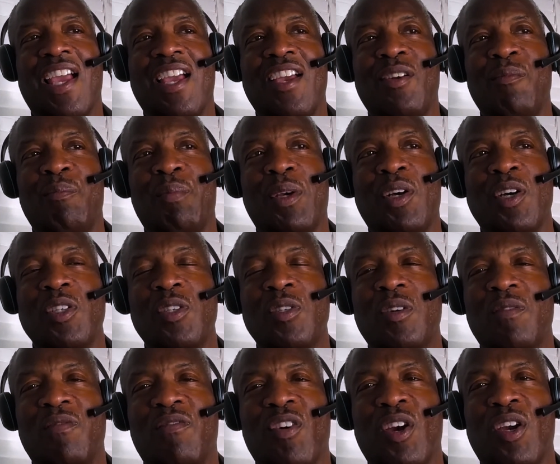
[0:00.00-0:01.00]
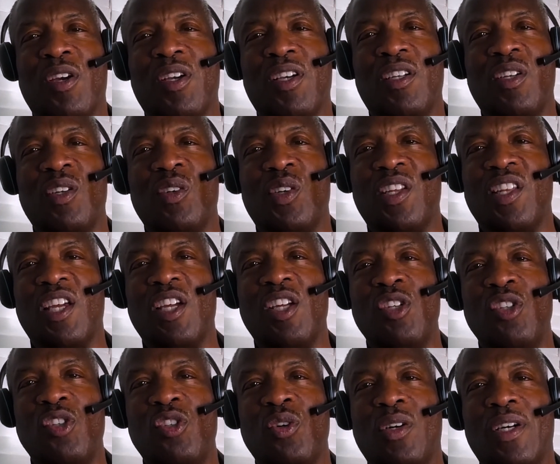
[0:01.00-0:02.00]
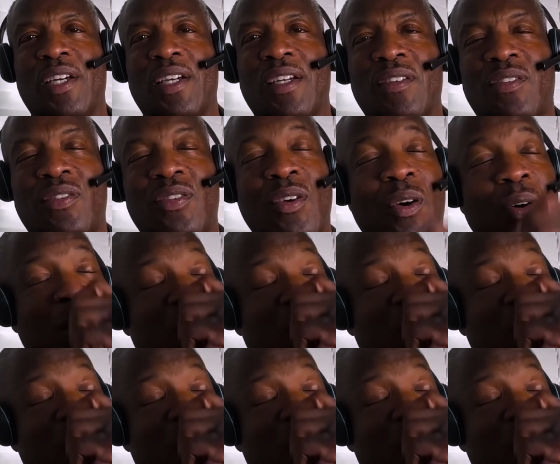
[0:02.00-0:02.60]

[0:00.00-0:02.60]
because very clearly they enjoy it. So